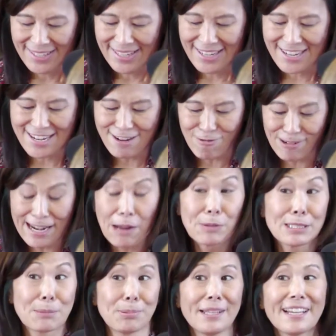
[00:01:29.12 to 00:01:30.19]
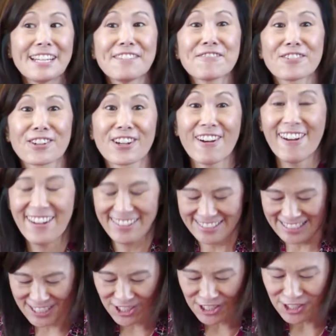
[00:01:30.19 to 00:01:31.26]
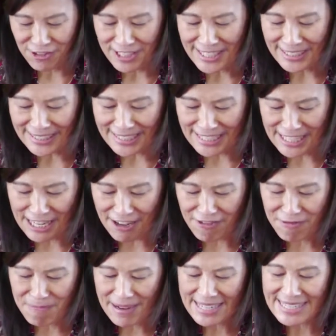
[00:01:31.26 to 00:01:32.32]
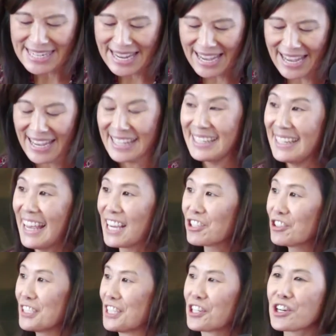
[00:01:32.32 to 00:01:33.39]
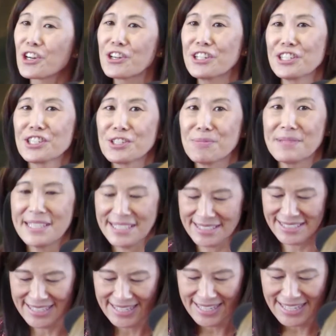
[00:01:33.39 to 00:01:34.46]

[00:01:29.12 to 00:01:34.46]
When I was applying for college, interestingly enough, my dad actually encouraged me